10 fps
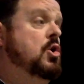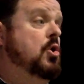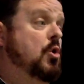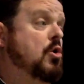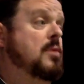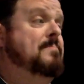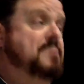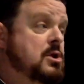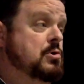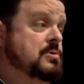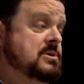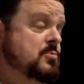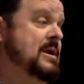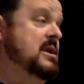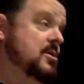or mute.
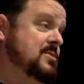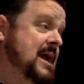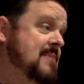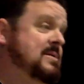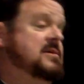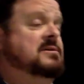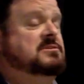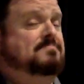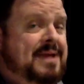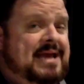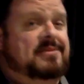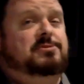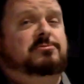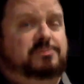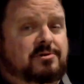We know that because
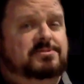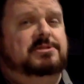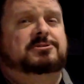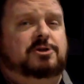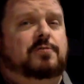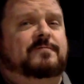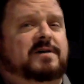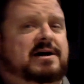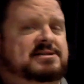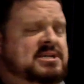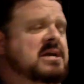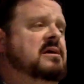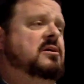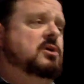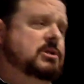Matthew uses kophos.
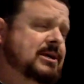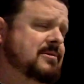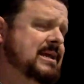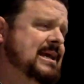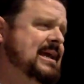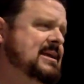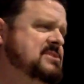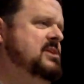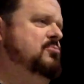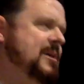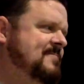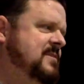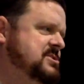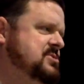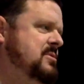Clearly, it is in
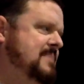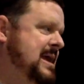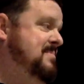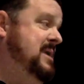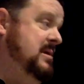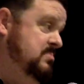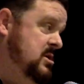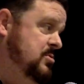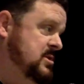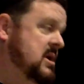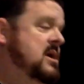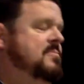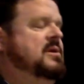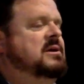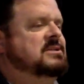reference to a man being mute
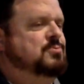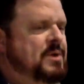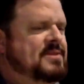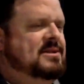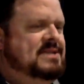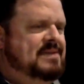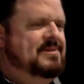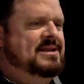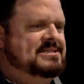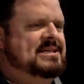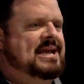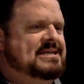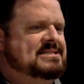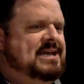because when the demon is cast